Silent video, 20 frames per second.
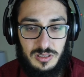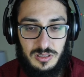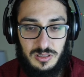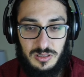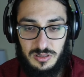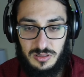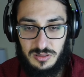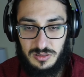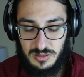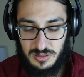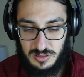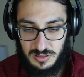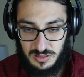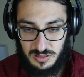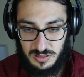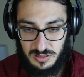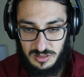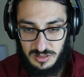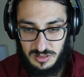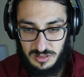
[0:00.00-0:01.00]

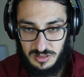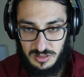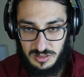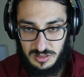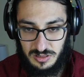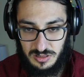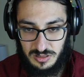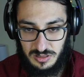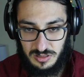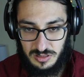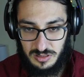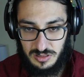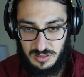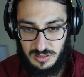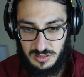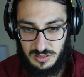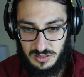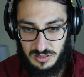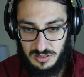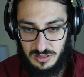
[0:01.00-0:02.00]

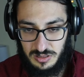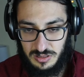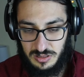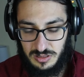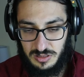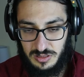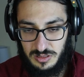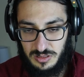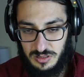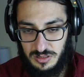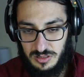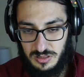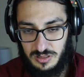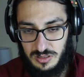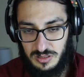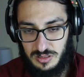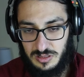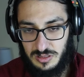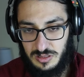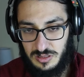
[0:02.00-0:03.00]

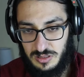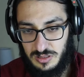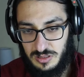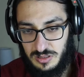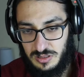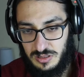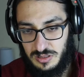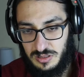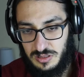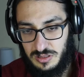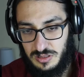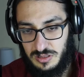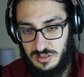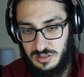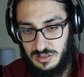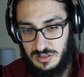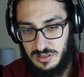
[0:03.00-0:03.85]
Nothing is said.